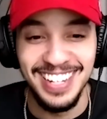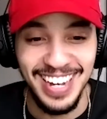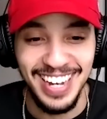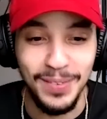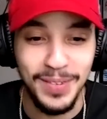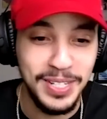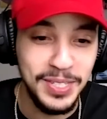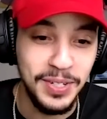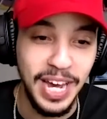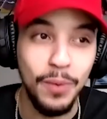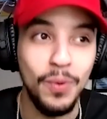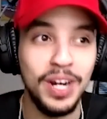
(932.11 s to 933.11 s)

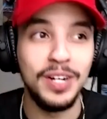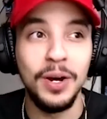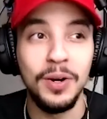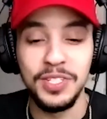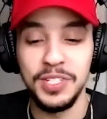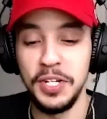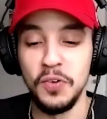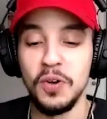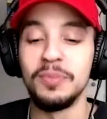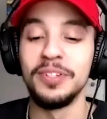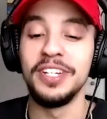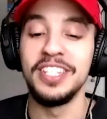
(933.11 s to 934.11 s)
I want to go to
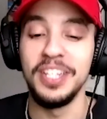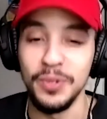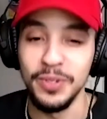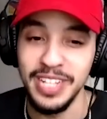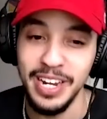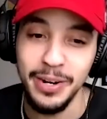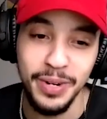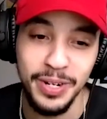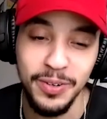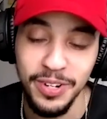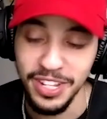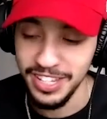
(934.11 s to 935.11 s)
normal Disney World. I don't want to
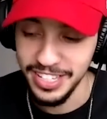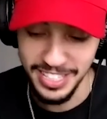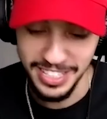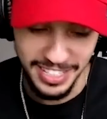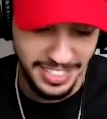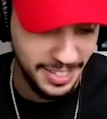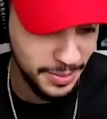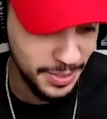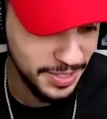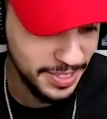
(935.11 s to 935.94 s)
go to this Disney World.